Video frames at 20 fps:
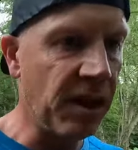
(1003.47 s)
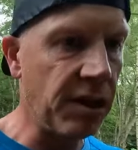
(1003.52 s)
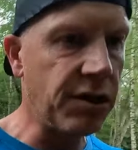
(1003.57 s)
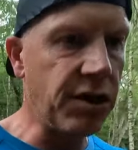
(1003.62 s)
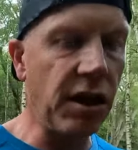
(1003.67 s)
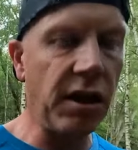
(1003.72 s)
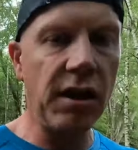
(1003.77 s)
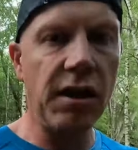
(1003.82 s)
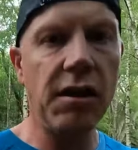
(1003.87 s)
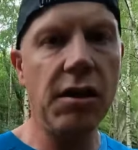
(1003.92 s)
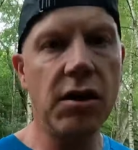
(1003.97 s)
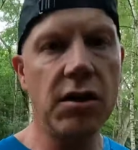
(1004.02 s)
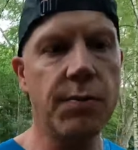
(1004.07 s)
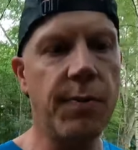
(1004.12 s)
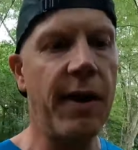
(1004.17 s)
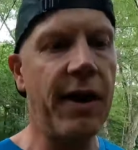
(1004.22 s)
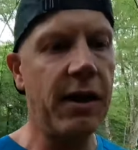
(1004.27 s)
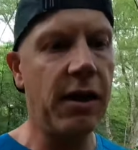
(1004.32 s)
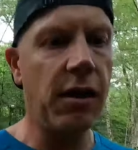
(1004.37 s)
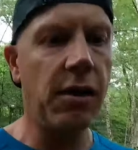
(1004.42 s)
Certainly nice
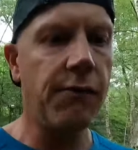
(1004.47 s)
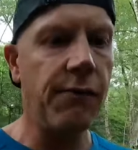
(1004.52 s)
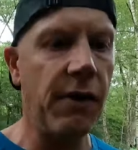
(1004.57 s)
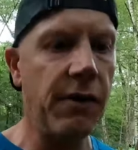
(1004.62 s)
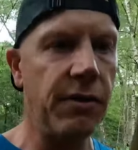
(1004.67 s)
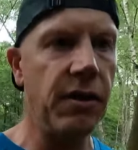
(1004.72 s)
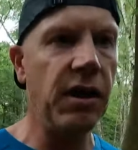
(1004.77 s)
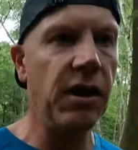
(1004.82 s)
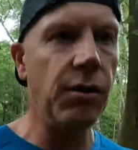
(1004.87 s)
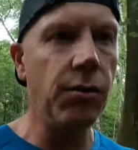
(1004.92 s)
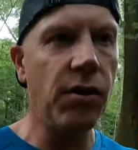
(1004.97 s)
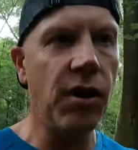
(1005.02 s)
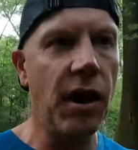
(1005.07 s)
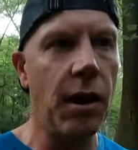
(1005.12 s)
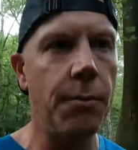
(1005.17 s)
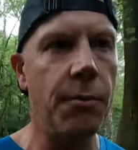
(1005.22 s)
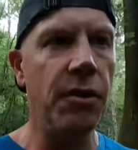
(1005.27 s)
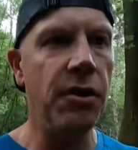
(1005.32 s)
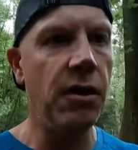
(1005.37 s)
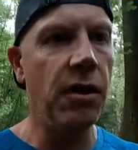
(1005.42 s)
padding around the heel
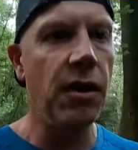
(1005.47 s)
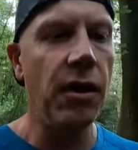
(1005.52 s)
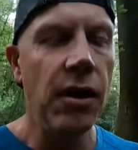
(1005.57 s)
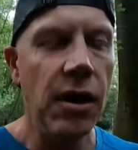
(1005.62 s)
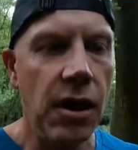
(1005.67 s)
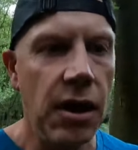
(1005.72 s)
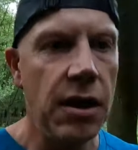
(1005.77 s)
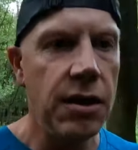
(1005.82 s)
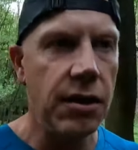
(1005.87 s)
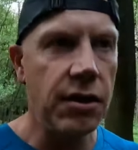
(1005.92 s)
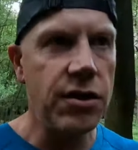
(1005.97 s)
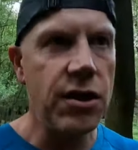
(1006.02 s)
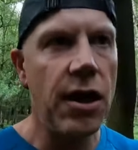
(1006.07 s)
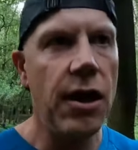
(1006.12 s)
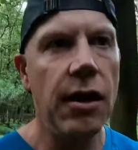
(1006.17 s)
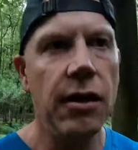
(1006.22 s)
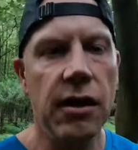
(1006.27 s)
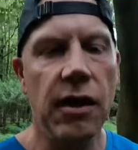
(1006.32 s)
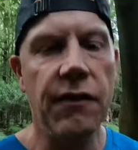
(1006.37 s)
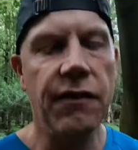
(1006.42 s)
cup and the
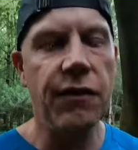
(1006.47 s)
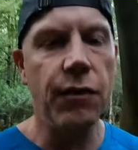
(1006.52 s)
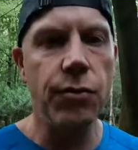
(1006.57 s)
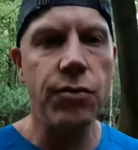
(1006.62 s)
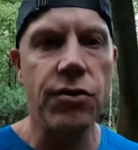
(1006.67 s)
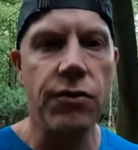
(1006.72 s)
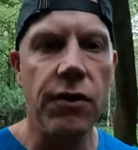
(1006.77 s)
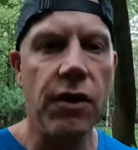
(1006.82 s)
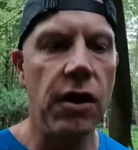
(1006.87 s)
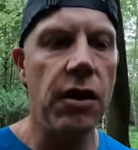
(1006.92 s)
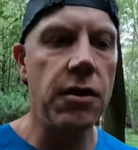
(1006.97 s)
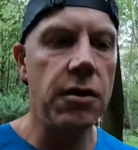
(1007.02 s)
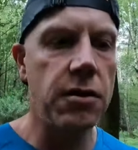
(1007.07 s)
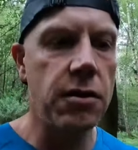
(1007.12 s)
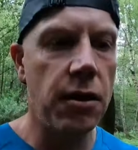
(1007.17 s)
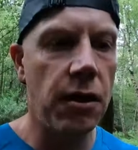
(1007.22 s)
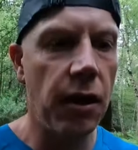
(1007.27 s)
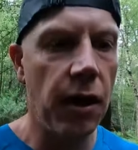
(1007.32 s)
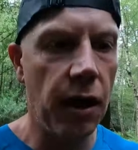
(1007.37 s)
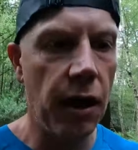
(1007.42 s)
tongue, that feels
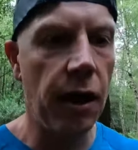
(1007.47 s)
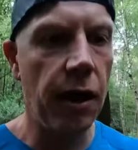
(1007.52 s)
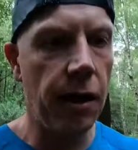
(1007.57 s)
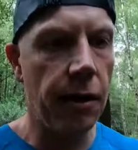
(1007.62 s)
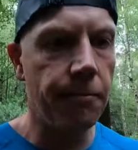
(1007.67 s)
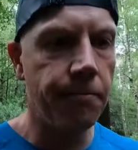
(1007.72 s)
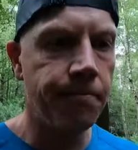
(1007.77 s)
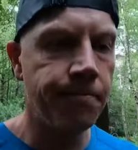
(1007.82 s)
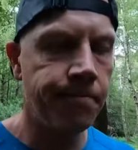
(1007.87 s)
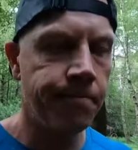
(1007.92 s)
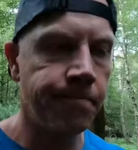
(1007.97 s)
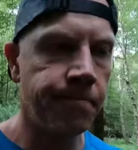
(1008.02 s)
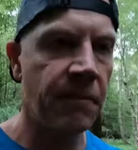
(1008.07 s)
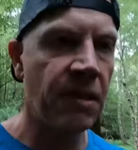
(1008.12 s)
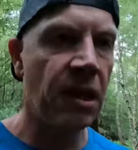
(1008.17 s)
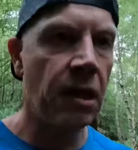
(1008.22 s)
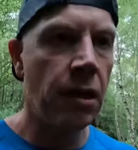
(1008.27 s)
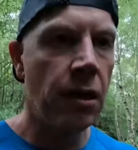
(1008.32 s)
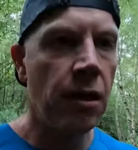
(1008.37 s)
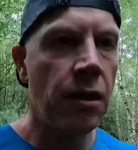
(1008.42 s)
alright.
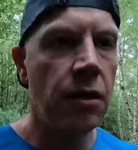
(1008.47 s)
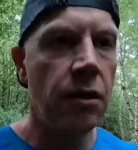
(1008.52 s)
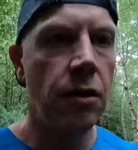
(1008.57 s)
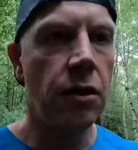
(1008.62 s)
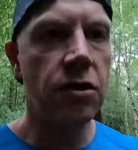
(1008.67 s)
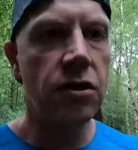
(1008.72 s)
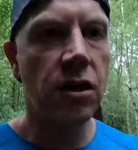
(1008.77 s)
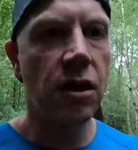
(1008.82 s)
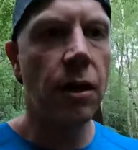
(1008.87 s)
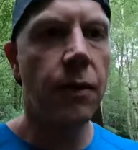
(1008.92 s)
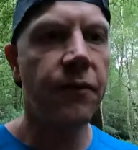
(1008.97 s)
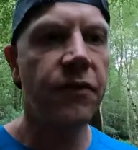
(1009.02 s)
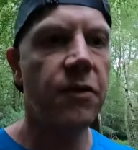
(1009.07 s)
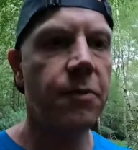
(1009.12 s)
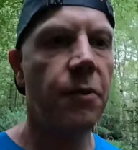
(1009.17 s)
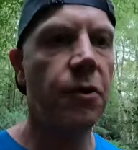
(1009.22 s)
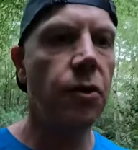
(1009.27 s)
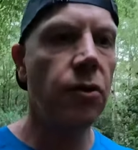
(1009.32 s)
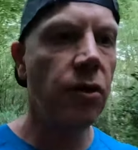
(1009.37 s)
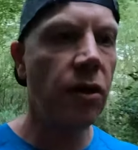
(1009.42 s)
Nice and
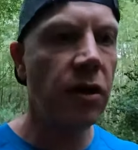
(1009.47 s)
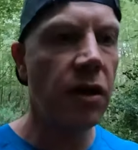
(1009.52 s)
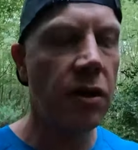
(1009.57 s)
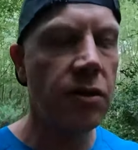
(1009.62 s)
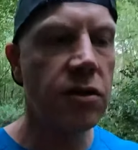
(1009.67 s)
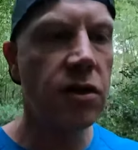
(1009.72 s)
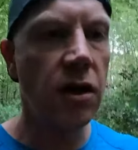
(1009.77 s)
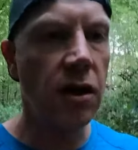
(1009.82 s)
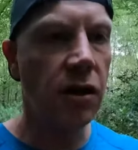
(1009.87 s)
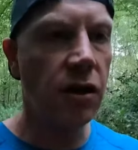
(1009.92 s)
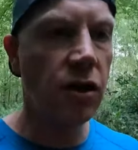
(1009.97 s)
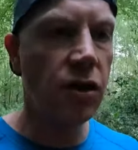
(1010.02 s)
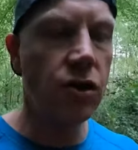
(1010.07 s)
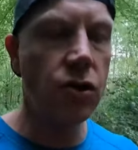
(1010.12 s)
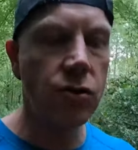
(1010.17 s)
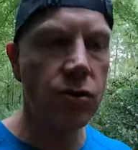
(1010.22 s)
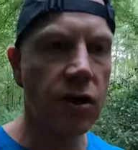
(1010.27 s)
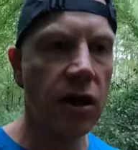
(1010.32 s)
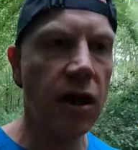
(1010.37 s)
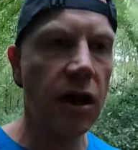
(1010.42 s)
comfortable, don't see any
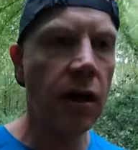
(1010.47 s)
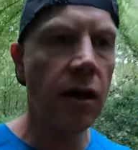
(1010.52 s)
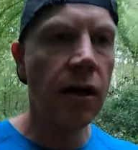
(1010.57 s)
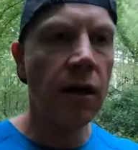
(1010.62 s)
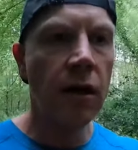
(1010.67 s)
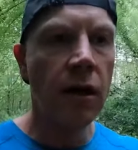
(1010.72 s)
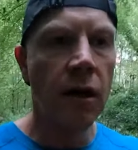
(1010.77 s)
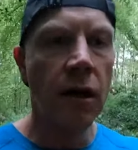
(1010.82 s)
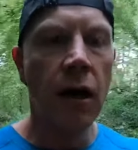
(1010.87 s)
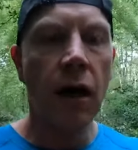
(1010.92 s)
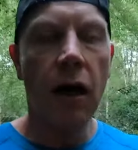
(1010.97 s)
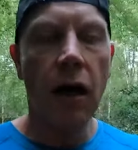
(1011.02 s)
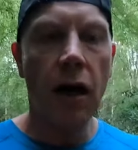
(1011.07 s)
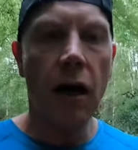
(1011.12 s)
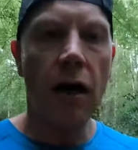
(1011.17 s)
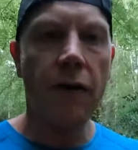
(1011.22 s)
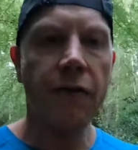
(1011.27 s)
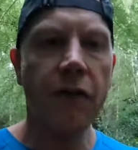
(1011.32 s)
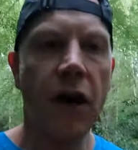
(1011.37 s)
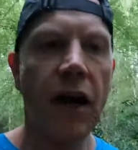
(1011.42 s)
issues there.
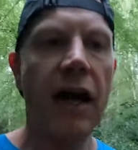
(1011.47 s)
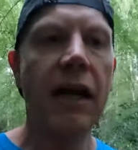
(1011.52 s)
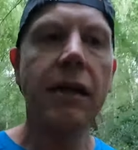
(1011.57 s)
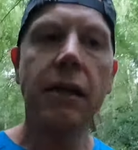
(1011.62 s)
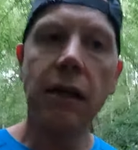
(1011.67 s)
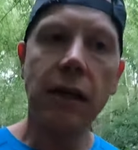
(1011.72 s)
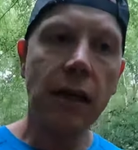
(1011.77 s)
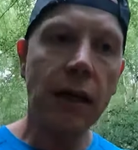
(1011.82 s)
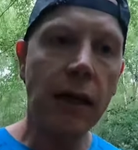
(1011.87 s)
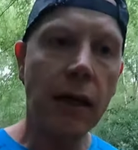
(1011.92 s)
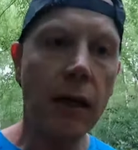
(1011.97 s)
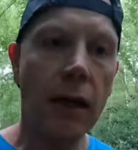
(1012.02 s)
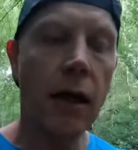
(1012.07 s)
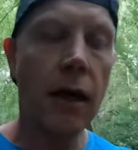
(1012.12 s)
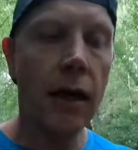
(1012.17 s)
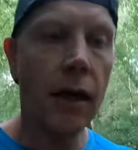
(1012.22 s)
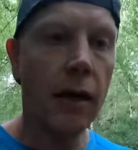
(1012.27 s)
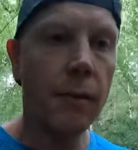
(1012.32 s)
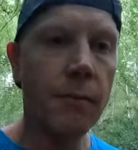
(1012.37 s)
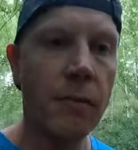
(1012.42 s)
I've not had any
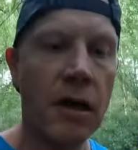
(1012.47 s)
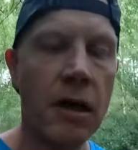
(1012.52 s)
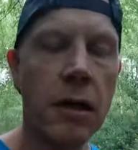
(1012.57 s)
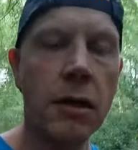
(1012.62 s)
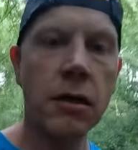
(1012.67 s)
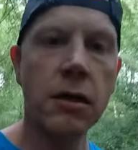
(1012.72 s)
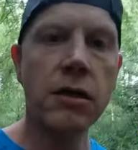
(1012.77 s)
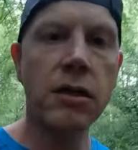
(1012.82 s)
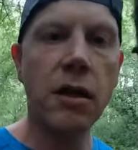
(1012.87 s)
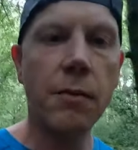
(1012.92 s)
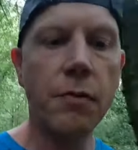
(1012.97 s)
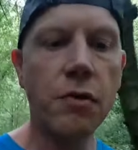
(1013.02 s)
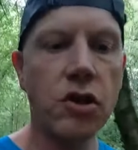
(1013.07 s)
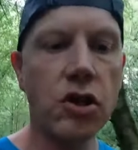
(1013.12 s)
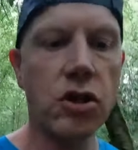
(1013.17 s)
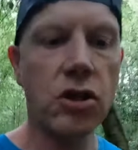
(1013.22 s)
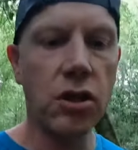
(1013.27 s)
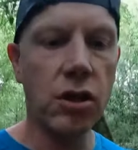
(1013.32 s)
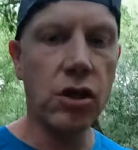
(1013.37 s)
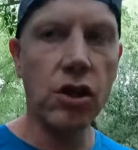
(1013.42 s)

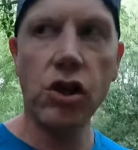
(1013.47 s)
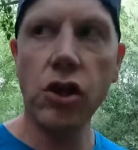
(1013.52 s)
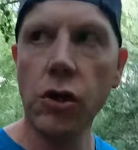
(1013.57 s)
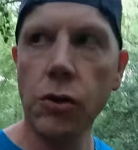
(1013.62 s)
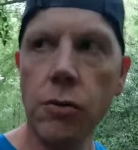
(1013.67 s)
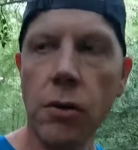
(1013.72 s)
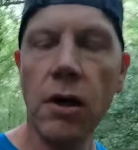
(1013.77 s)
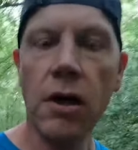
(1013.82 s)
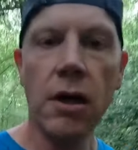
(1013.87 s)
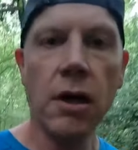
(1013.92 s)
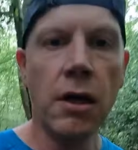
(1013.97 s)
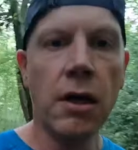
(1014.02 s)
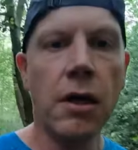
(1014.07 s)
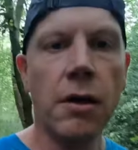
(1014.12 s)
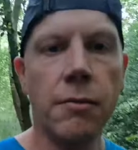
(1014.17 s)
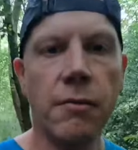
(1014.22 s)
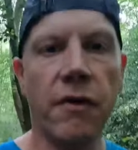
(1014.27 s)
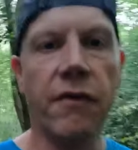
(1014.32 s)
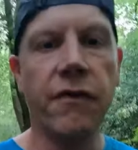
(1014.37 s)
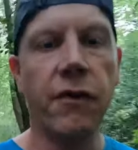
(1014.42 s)
slippages in the shoe.
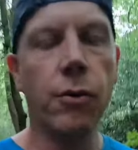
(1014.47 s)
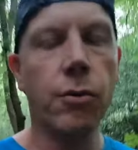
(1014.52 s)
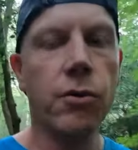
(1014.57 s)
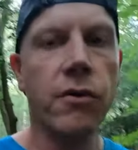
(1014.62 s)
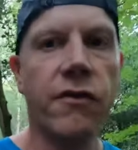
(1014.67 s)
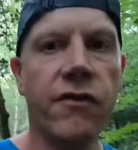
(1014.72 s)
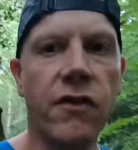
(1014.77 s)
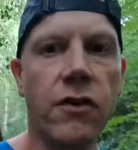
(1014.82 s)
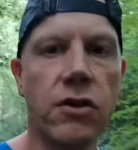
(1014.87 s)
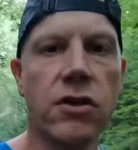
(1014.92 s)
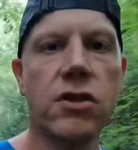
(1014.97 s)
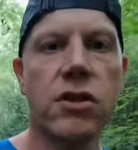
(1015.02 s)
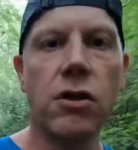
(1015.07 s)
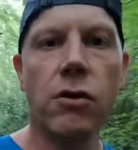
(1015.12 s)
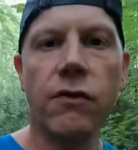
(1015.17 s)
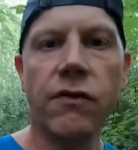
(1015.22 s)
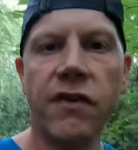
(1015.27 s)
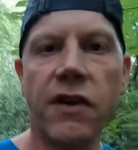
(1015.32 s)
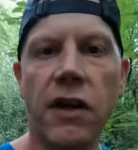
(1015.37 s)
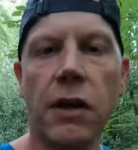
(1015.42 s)
My foot's
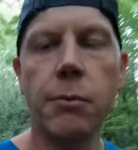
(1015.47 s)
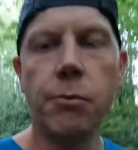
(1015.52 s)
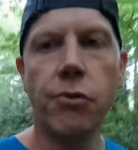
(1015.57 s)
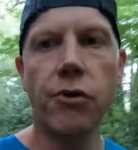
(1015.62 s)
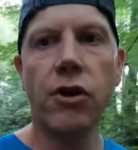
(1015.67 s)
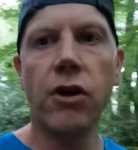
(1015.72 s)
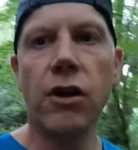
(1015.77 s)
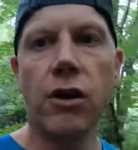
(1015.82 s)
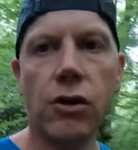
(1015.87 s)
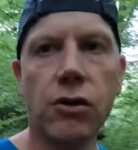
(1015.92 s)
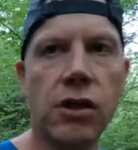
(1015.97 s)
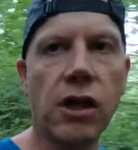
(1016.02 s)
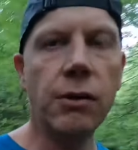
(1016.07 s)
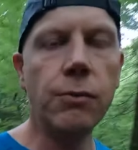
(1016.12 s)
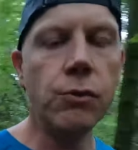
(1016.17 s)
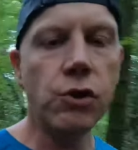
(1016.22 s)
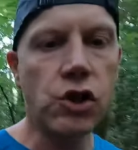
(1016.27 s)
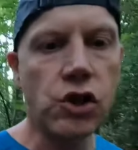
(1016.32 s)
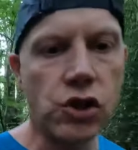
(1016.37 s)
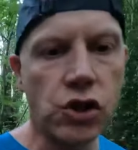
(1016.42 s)
still feeling pretty locked
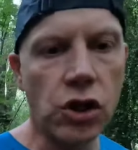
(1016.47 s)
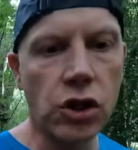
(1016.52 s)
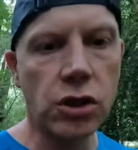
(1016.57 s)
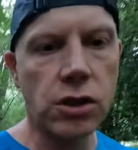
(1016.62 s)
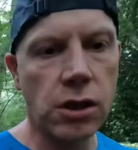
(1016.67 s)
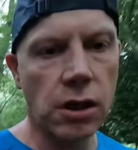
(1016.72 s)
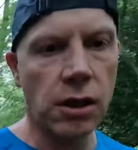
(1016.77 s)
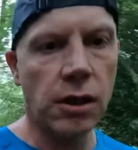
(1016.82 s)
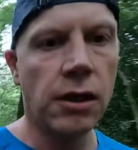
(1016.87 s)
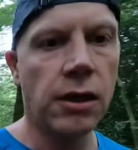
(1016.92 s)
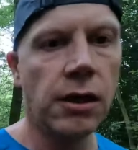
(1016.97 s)
in, which is good.